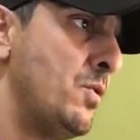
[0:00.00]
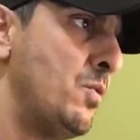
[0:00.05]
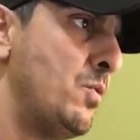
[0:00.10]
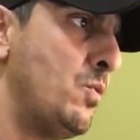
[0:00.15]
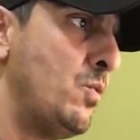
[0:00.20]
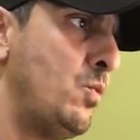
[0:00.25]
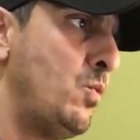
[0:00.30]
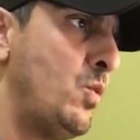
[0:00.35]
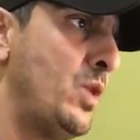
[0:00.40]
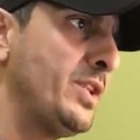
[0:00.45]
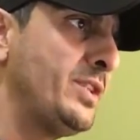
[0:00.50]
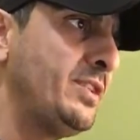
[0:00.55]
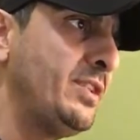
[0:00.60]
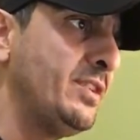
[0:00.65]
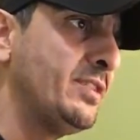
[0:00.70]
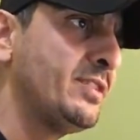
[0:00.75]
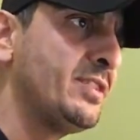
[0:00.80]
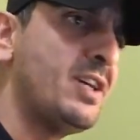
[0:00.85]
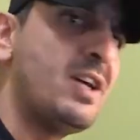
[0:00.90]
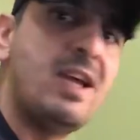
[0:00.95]
What
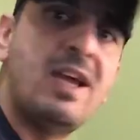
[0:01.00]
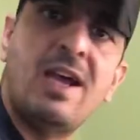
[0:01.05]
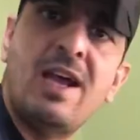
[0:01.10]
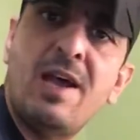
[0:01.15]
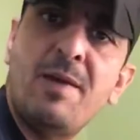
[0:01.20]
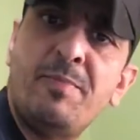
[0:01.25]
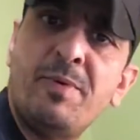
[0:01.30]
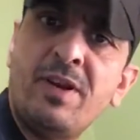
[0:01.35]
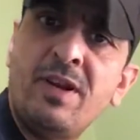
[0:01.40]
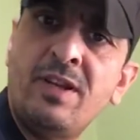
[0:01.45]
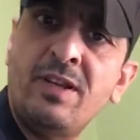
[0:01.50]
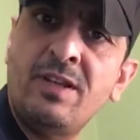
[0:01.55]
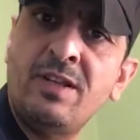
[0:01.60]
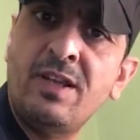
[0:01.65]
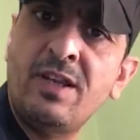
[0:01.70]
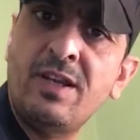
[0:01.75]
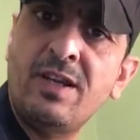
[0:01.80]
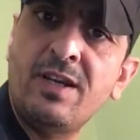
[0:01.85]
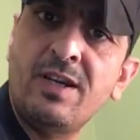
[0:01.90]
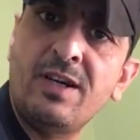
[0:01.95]
is happening
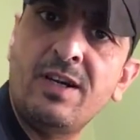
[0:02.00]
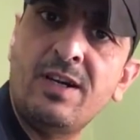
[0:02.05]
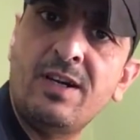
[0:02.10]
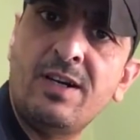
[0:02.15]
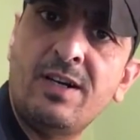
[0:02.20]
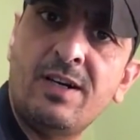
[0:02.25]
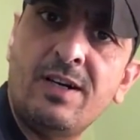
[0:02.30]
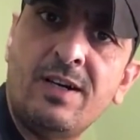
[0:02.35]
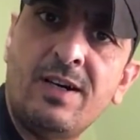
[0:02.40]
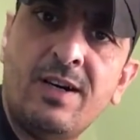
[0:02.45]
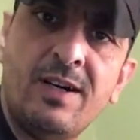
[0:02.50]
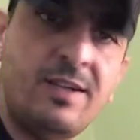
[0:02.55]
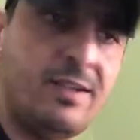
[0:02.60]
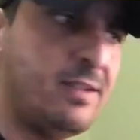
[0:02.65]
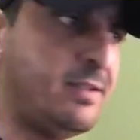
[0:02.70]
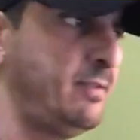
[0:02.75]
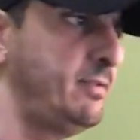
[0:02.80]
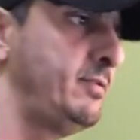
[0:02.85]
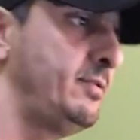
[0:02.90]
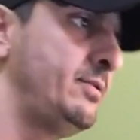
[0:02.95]
there?
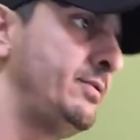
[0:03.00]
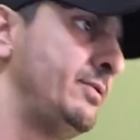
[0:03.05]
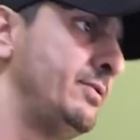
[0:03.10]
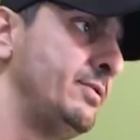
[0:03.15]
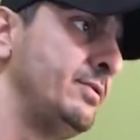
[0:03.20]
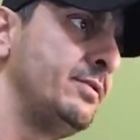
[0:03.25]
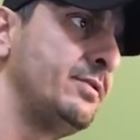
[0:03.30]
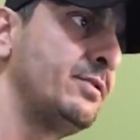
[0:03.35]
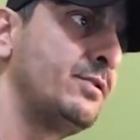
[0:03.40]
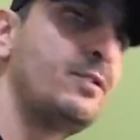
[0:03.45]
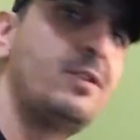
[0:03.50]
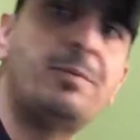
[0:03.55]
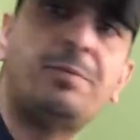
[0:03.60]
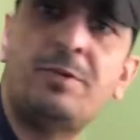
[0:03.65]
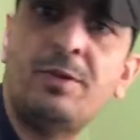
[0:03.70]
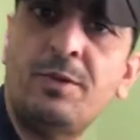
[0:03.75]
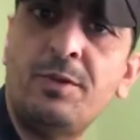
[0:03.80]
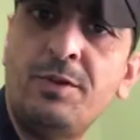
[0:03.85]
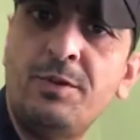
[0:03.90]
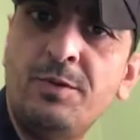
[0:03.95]

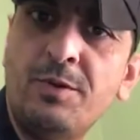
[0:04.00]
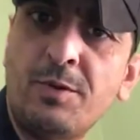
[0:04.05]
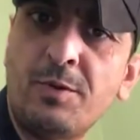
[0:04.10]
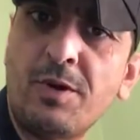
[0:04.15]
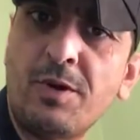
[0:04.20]
Crypto I don't